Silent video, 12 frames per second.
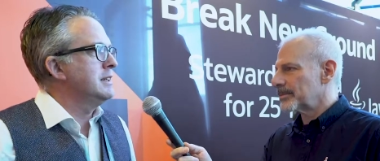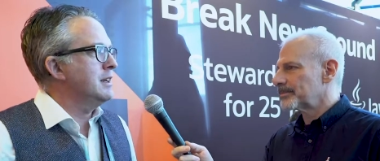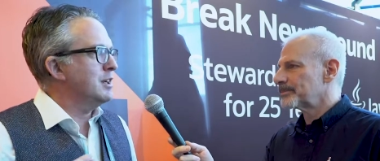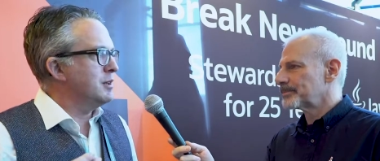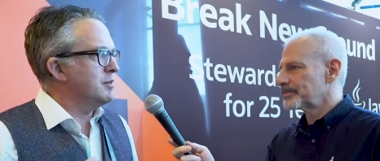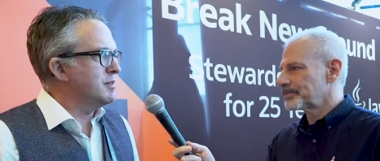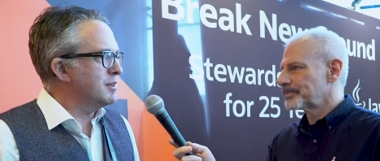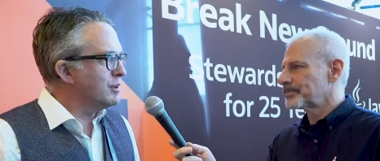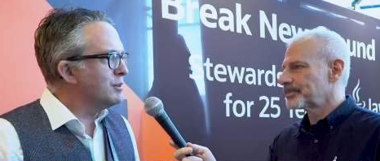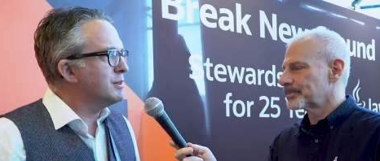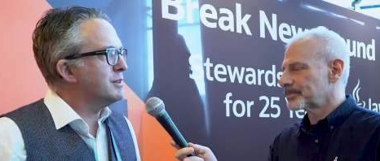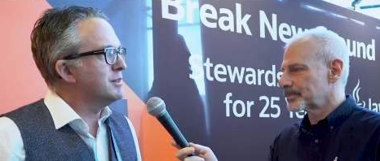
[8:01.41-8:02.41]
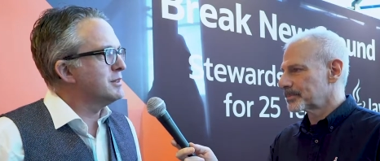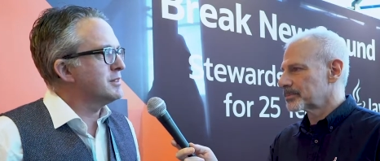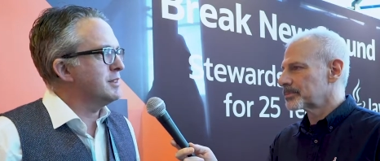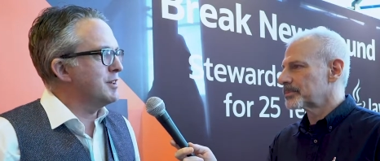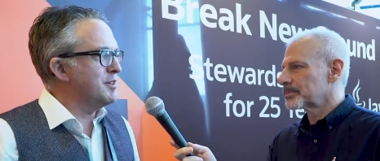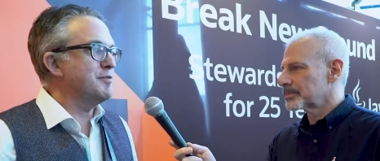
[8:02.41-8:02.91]
Speaker 1: Uh, the
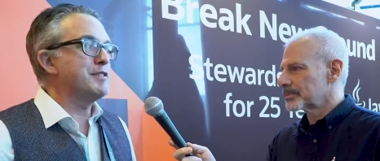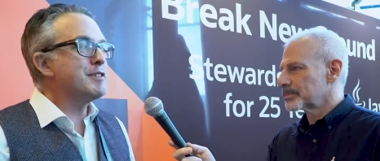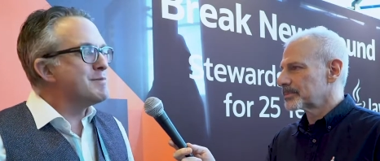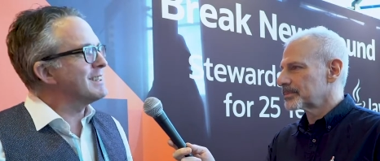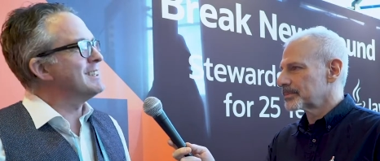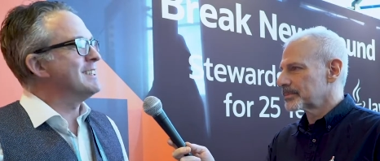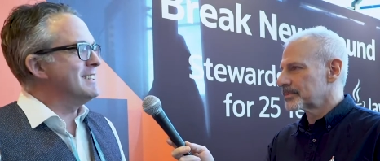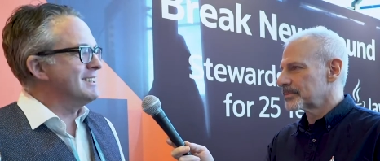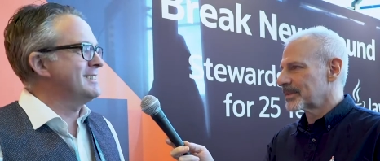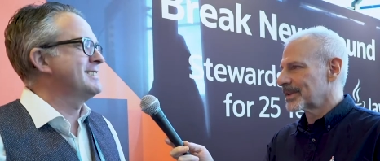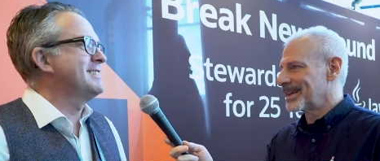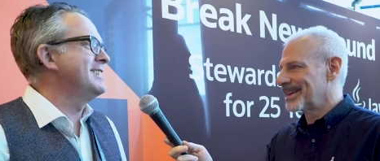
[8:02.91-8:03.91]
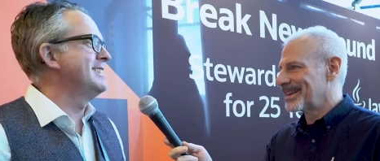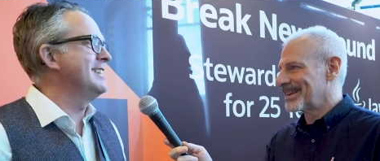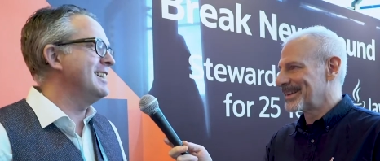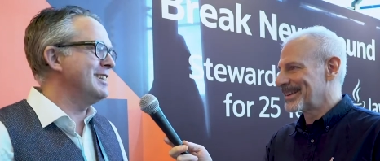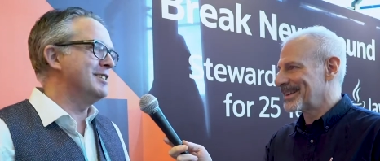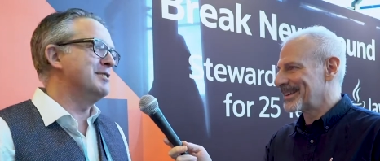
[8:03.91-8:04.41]
locals are, are very polite
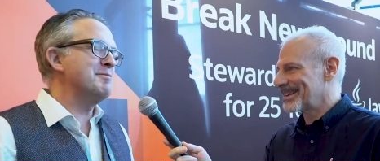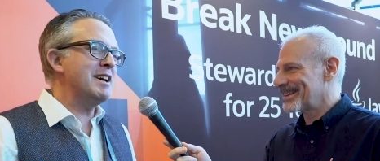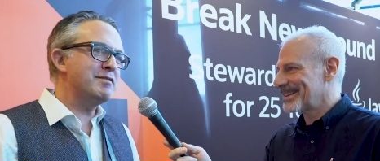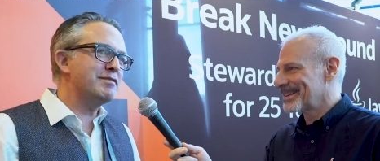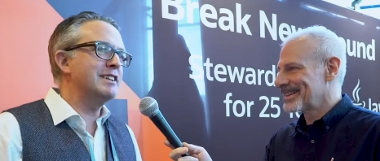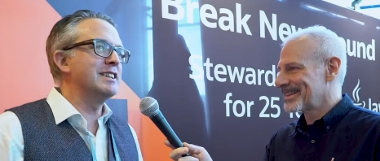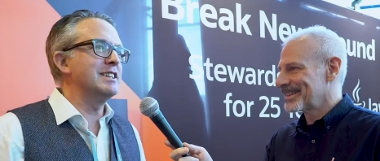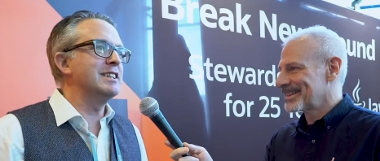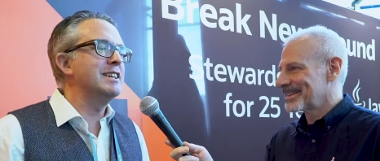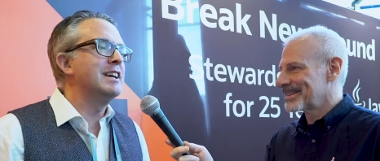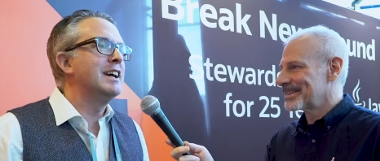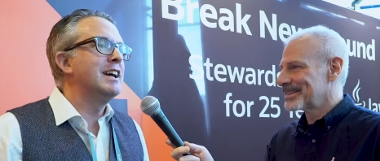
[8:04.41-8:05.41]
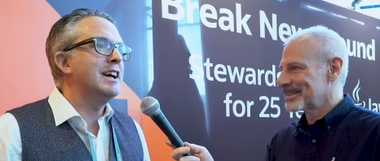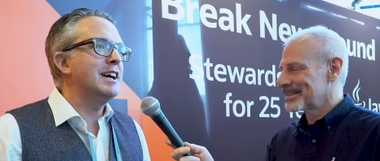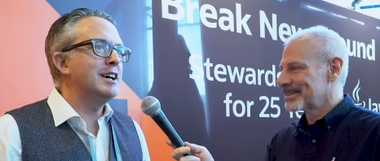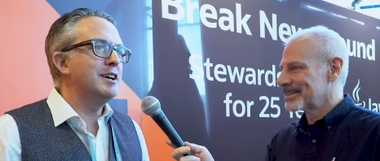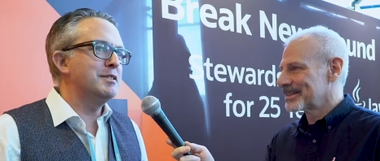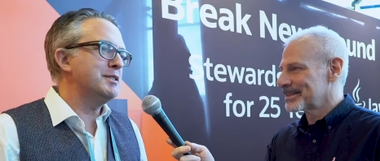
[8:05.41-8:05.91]
uh, and friendly.
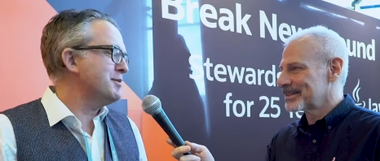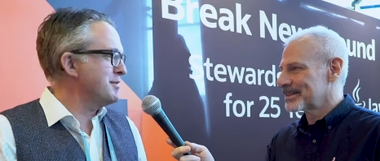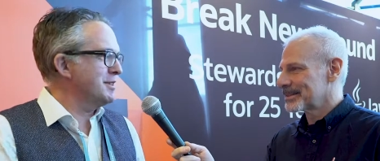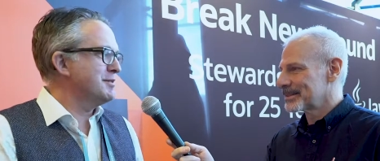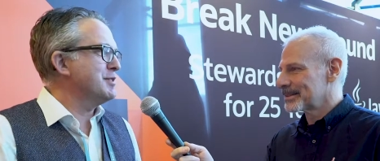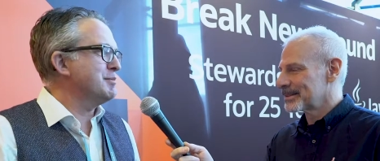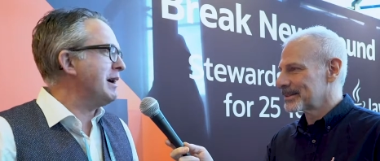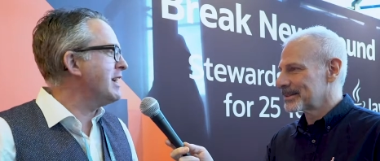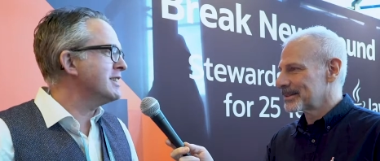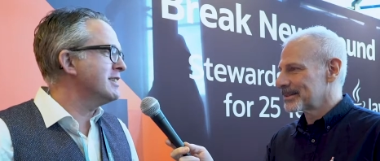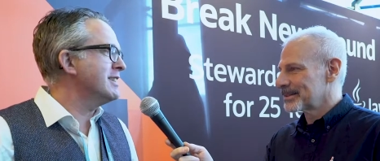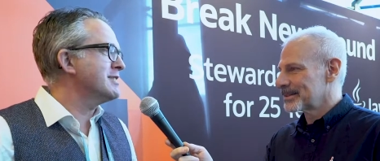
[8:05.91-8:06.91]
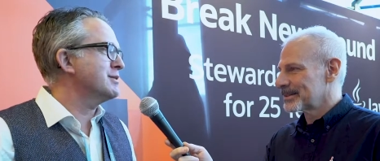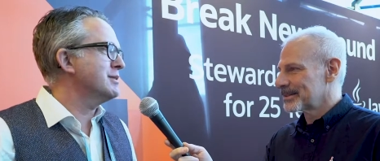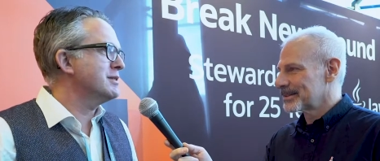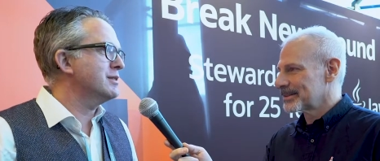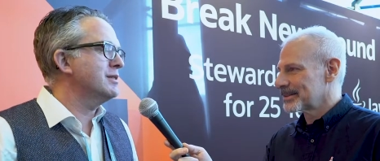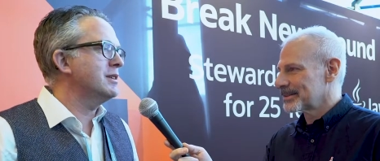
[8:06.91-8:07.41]
Uh, you know, the, the party nights are
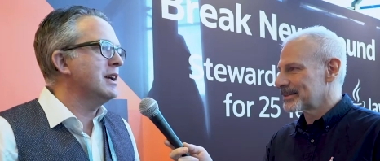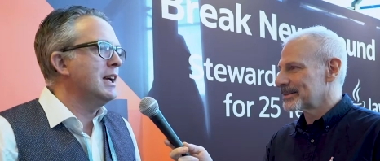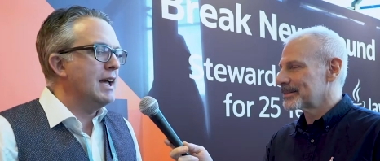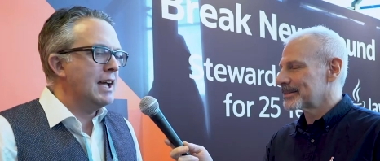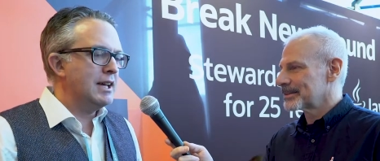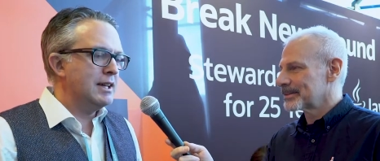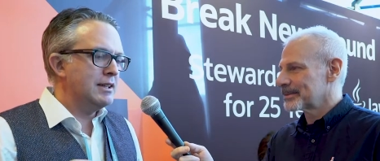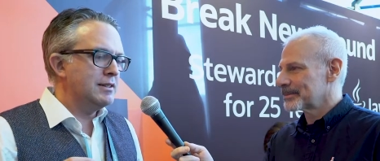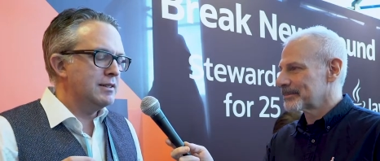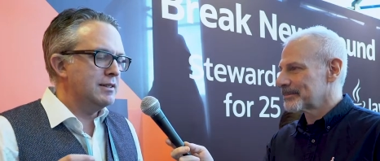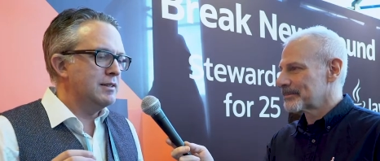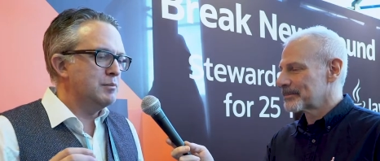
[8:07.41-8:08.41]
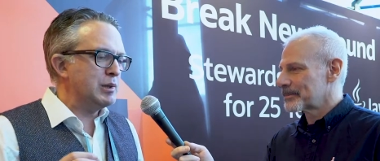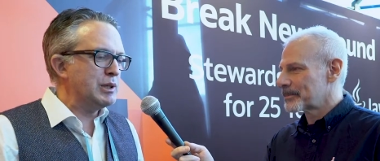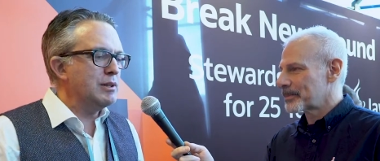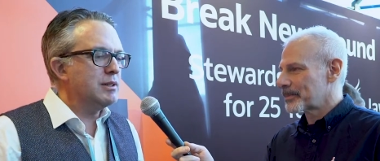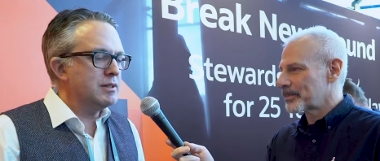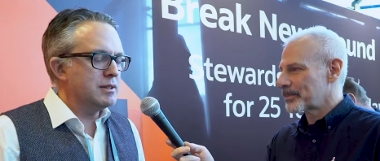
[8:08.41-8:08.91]
always good. And
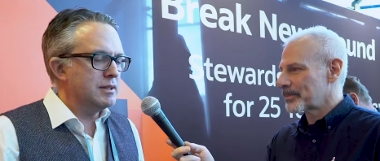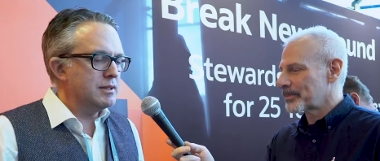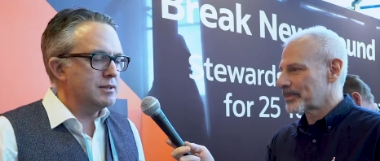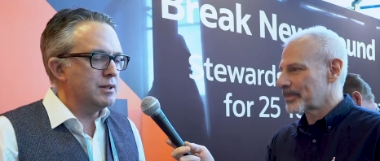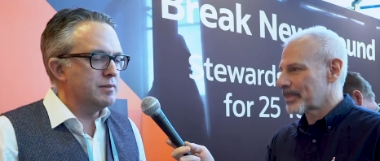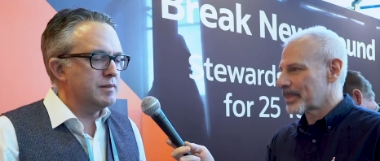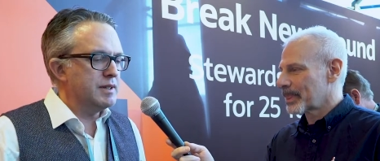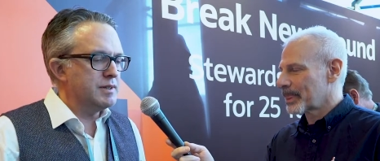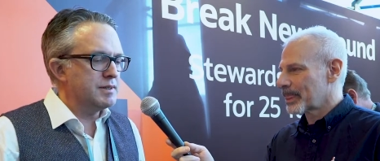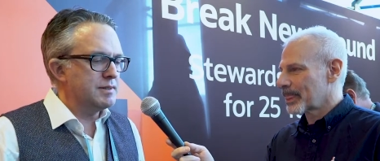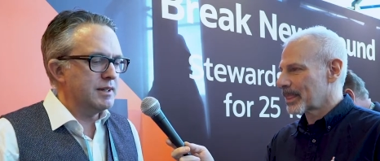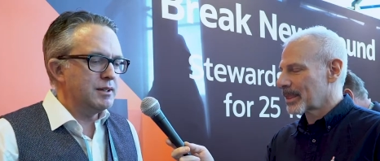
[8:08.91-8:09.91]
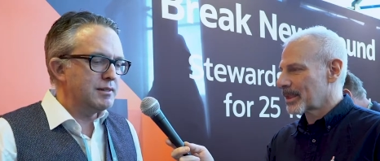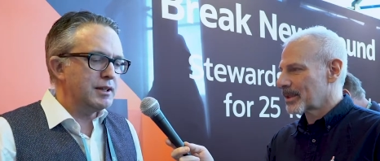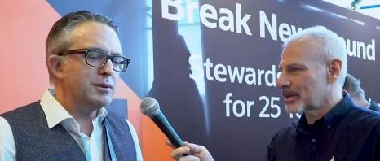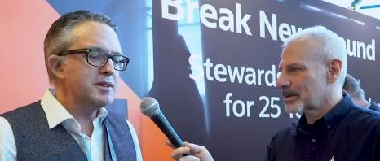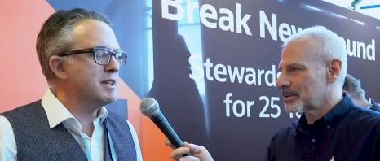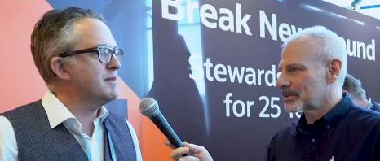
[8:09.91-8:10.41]
peculiar to this conference, they, they
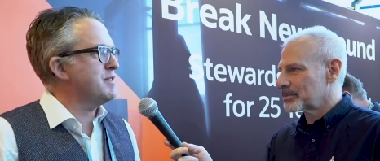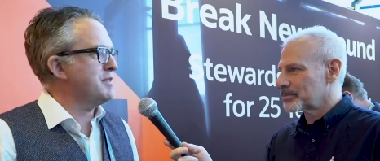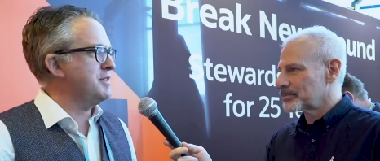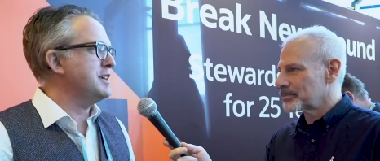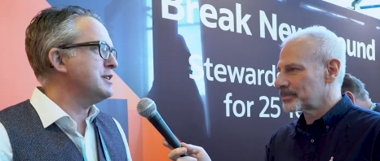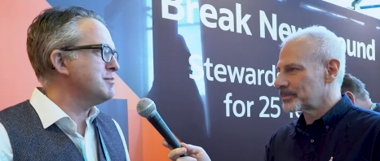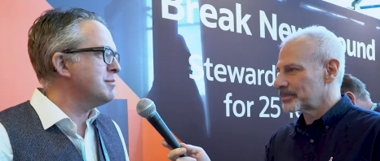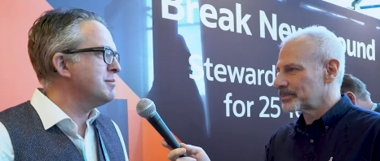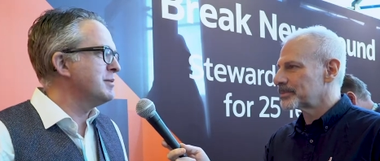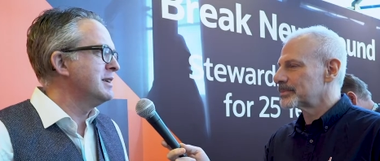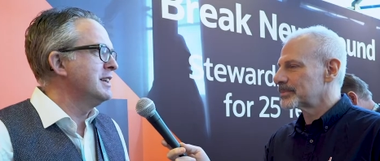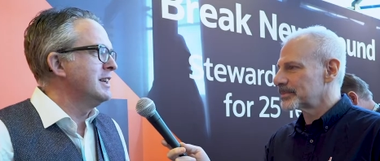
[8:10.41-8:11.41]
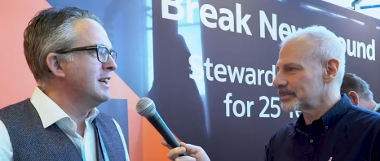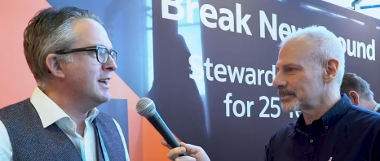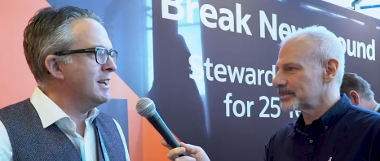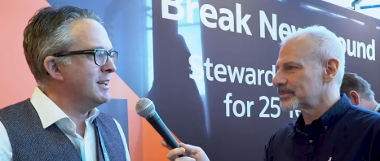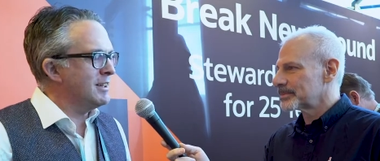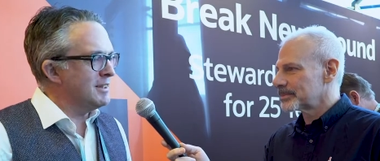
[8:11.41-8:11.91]
always have a theme.
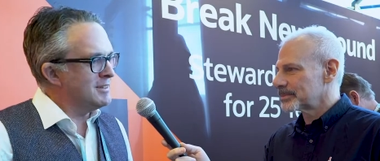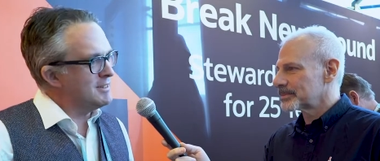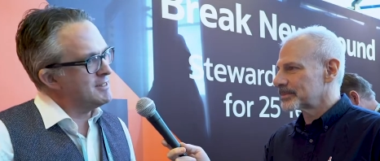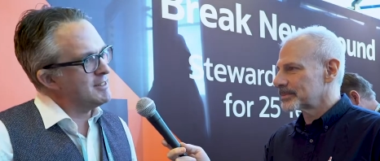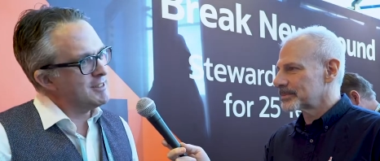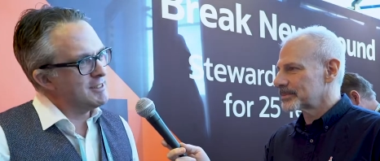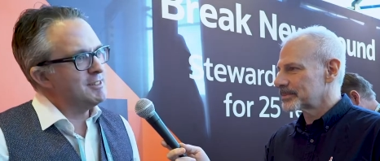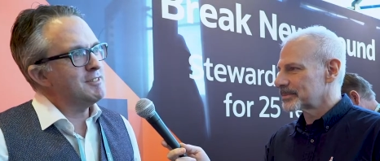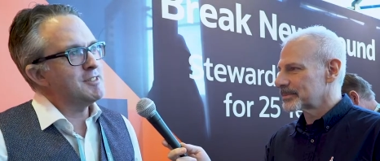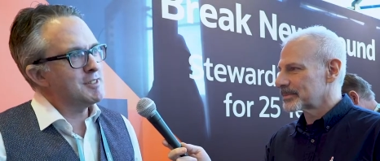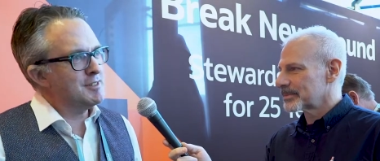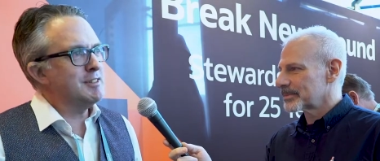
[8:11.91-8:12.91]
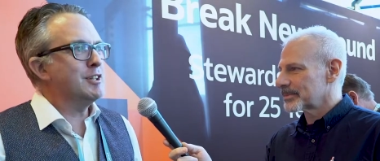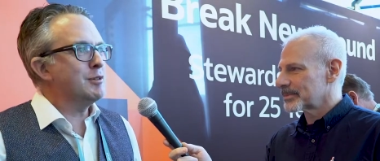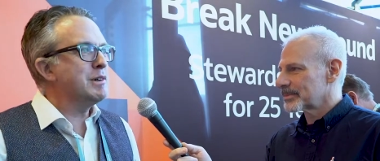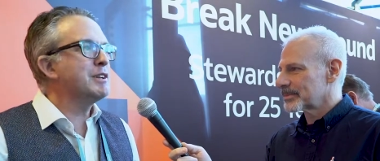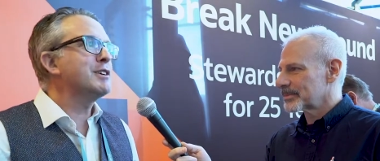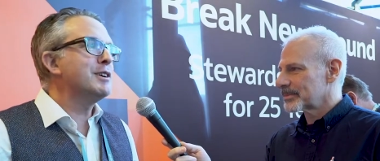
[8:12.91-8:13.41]
And they, it's a little
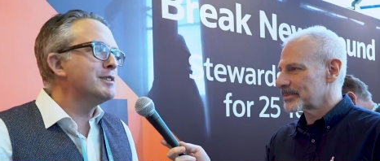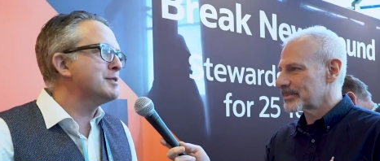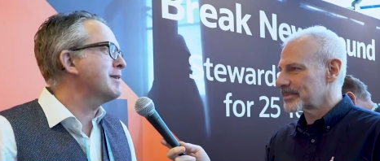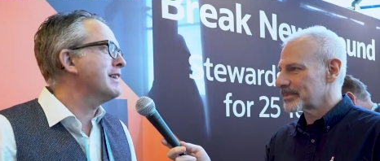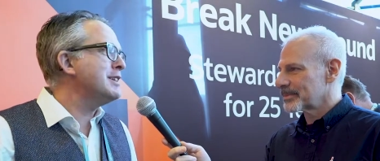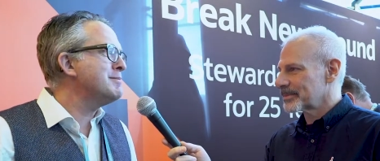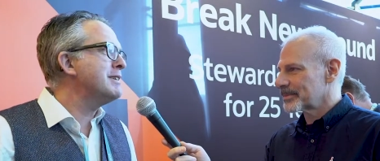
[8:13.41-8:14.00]
bit of cosplay